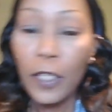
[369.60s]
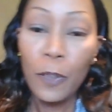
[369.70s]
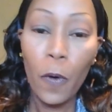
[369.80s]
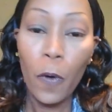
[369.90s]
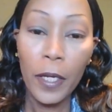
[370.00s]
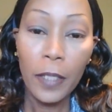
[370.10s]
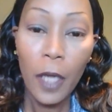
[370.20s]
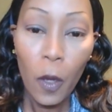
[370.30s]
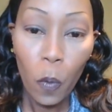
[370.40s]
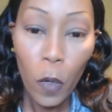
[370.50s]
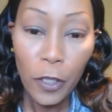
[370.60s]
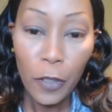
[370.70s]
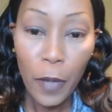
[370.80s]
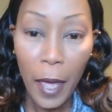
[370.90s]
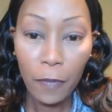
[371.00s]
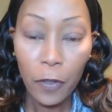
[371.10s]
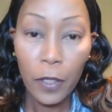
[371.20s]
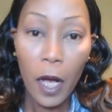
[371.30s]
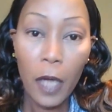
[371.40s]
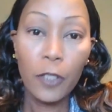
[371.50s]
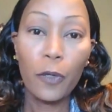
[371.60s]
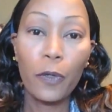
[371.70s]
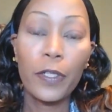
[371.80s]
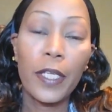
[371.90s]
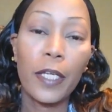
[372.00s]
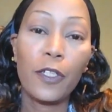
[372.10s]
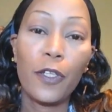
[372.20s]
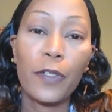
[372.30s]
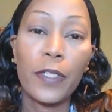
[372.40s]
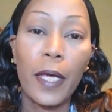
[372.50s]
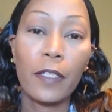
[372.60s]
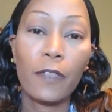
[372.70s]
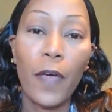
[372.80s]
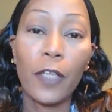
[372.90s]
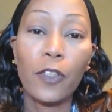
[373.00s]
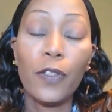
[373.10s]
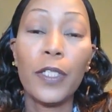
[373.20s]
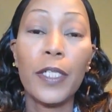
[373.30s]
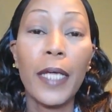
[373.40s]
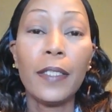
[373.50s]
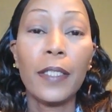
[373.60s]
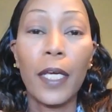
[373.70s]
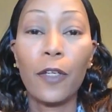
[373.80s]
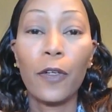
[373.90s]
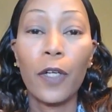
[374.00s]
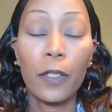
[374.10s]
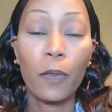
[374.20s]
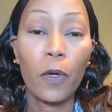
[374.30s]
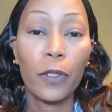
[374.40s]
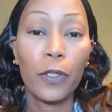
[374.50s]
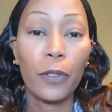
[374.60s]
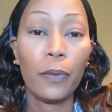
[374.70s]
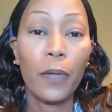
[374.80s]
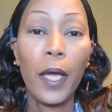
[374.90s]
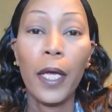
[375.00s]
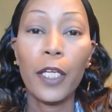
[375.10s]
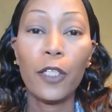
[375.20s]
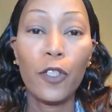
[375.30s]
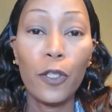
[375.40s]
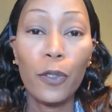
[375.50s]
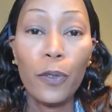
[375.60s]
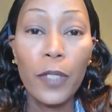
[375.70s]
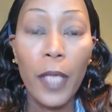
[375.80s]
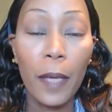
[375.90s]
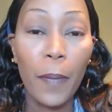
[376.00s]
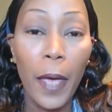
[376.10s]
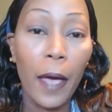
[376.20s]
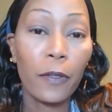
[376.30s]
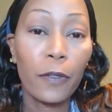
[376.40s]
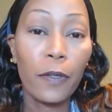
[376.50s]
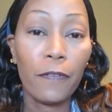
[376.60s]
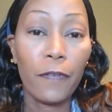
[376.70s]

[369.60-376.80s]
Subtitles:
this point, once you have your contour set to your satisfaction, the next thing you're going to want to do is use a powder,